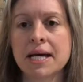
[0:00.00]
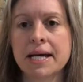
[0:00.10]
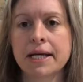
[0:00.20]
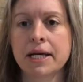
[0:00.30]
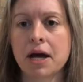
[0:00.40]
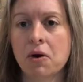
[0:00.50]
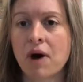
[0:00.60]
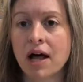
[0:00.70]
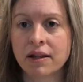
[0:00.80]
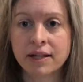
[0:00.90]
you know,
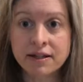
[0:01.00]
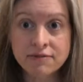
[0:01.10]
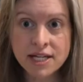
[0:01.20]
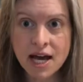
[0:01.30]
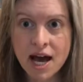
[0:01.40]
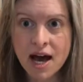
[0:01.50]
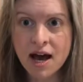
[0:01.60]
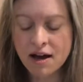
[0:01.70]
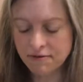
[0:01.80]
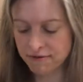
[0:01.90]

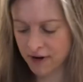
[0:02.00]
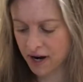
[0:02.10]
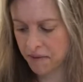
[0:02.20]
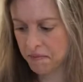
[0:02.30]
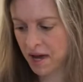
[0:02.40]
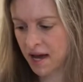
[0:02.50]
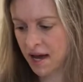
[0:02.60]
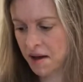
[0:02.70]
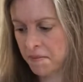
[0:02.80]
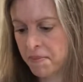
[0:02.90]
Olivia from
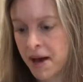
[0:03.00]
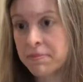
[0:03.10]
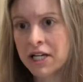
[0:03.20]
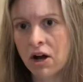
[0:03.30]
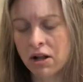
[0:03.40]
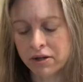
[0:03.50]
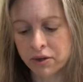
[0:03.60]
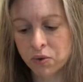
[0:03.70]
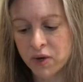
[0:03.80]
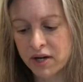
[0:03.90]
Pumpkin Hollow
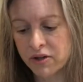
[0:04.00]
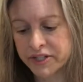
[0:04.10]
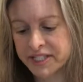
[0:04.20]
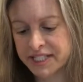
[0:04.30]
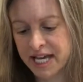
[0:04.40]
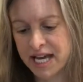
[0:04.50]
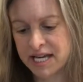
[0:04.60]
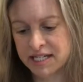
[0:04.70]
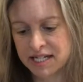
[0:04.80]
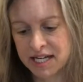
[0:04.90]
Quilts, and
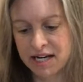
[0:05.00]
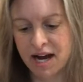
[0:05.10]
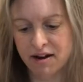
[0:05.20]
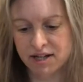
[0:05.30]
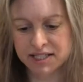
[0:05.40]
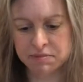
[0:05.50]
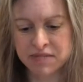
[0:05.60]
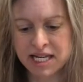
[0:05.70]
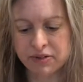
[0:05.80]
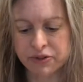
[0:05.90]
I got some
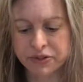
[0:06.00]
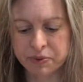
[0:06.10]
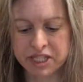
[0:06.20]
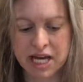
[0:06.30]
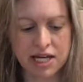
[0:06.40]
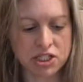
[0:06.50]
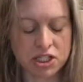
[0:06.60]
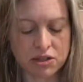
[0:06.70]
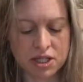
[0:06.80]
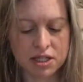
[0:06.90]
needles with that
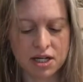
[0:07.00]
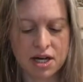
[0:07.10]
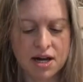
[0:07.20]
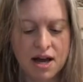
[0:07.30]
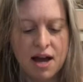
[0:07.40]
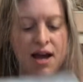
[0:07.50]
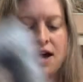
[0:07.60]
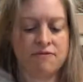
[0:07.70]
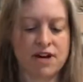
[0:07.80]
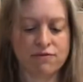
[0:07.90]
too, but
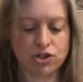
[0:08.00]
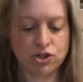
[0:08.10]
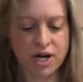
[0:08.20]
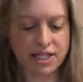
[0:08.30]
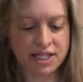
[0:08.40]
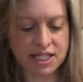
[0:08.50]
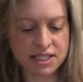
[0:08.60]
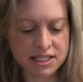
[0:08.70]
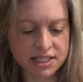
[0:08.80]
I've never tried these.